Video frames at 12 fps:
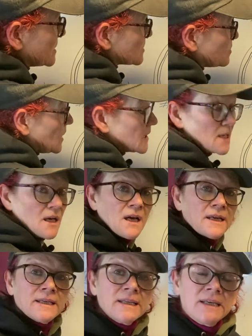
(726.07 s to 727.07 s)
this white
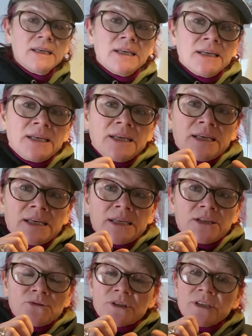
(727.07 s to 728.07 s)
line,
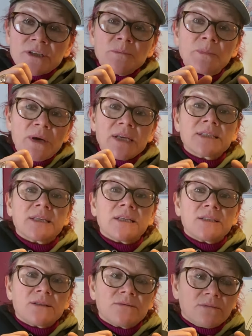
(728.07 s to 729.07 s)
you can compress
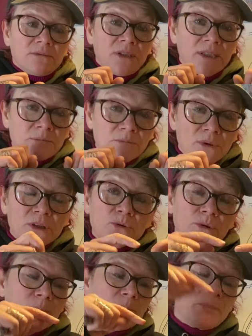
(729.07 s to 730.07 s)
it. It, you
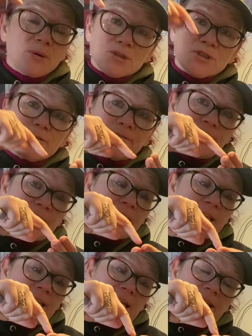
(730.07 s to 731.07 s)
can put your
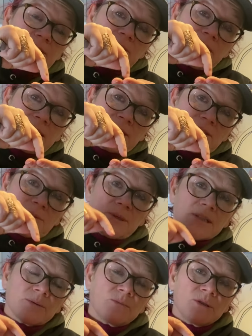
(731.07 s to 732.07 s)
fingernail into
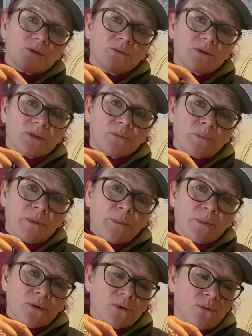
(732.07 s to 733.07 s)
it, and we do this with
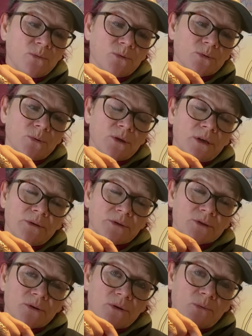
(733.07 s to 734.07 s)
people on our
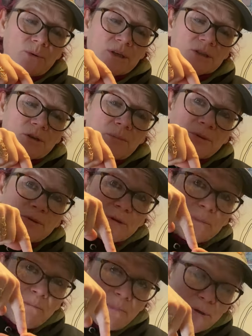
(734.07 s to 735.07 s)
owners on our workshop, and you
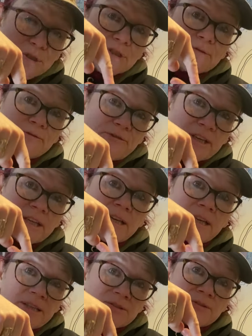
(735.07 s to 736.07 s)
can push your
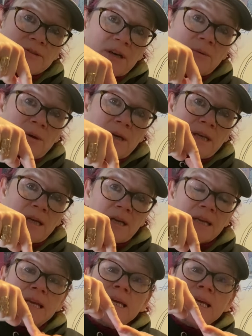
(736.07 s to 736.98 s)
finger into that white line.